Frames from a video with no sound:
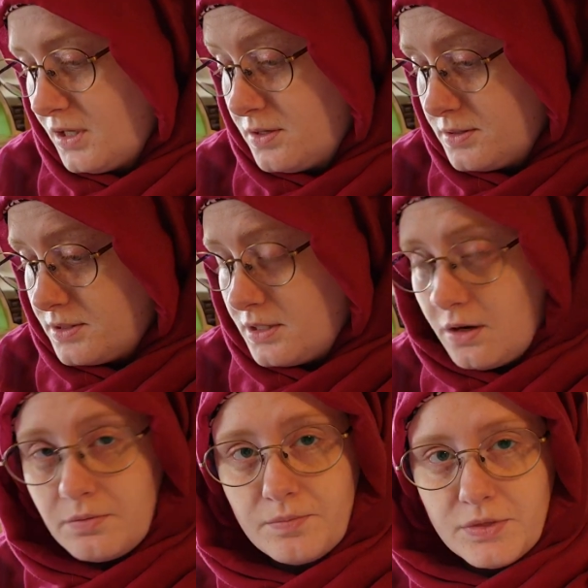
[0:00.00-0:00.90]
so
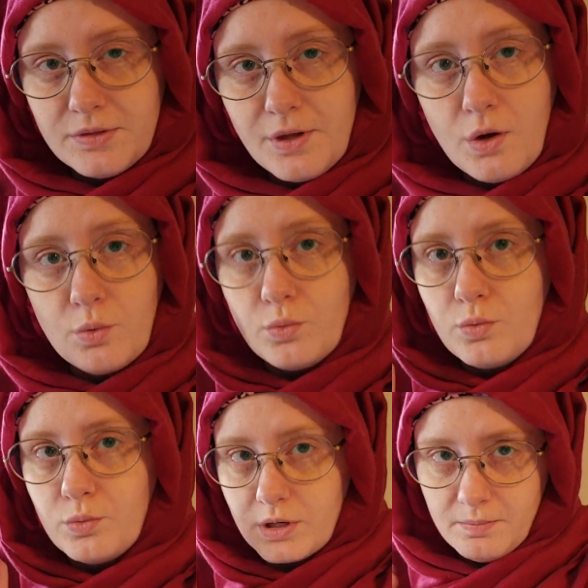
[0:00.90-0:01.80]

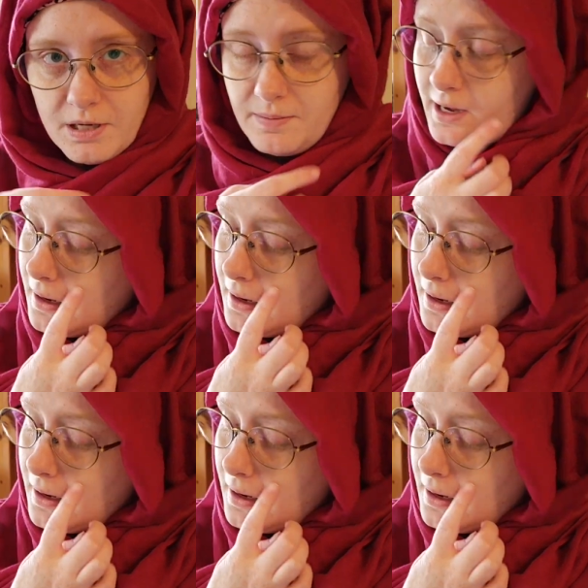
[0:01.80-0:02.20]
we're going to pick back